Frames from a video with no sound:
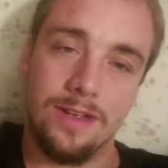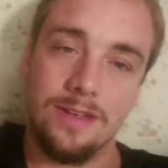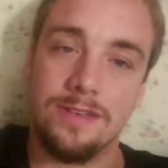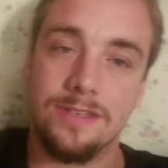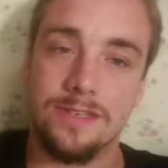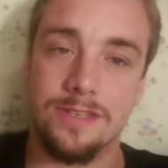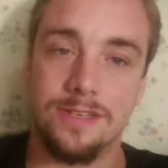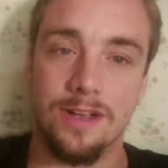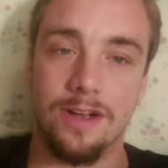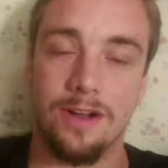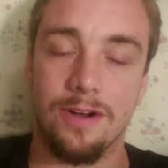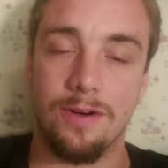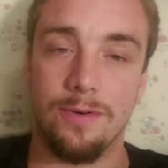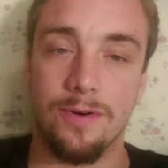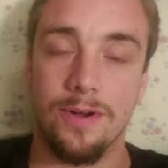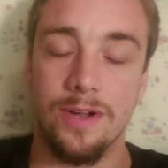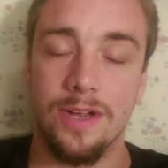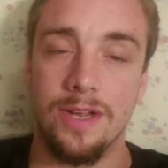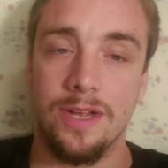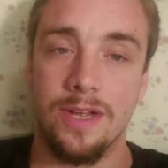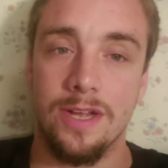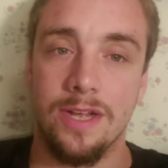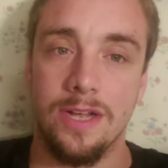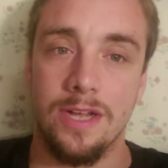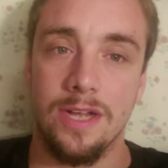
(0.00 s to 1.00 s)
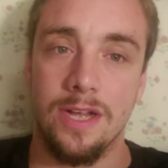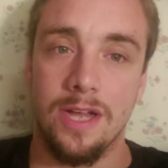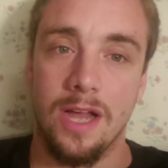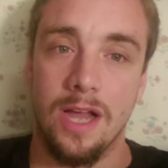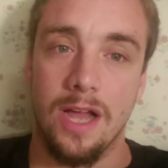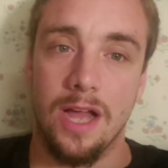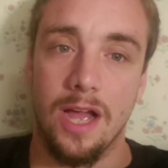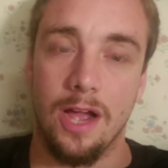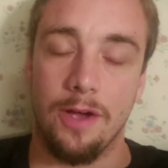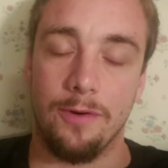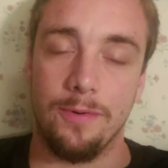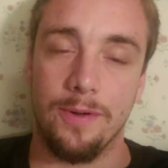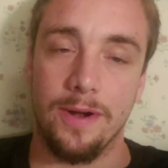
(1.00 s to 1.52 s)
So,
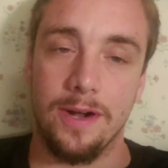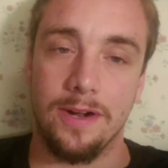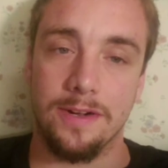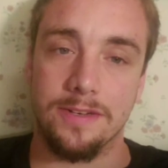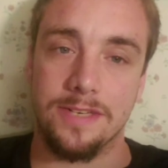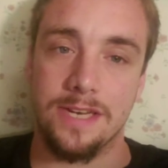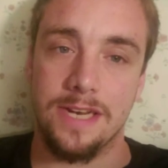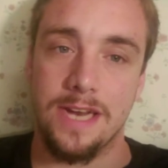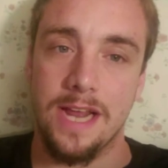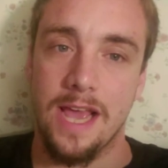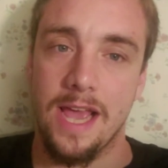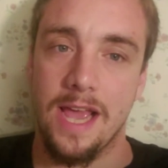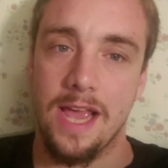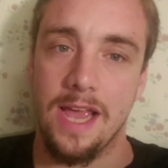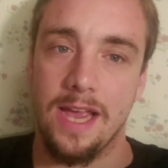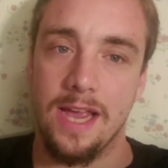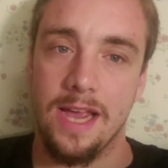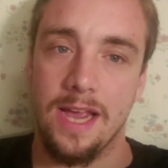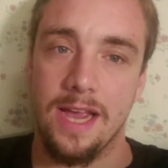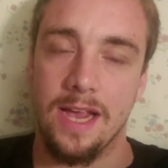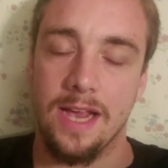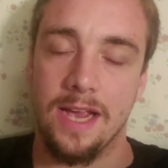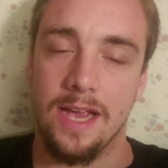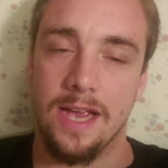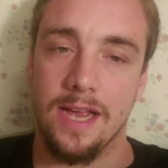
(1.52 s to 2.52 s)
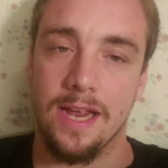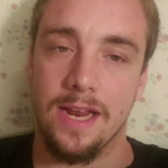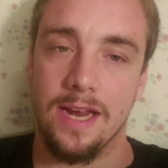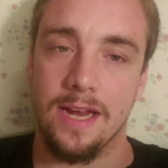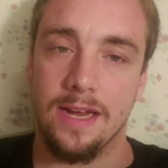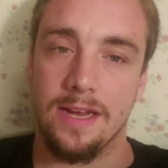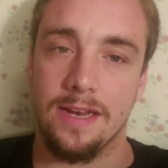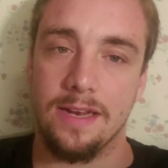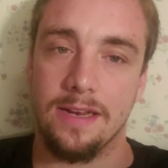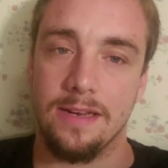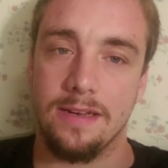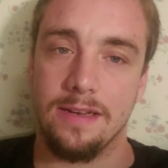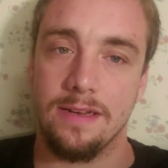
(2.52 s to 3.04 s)
I went out today and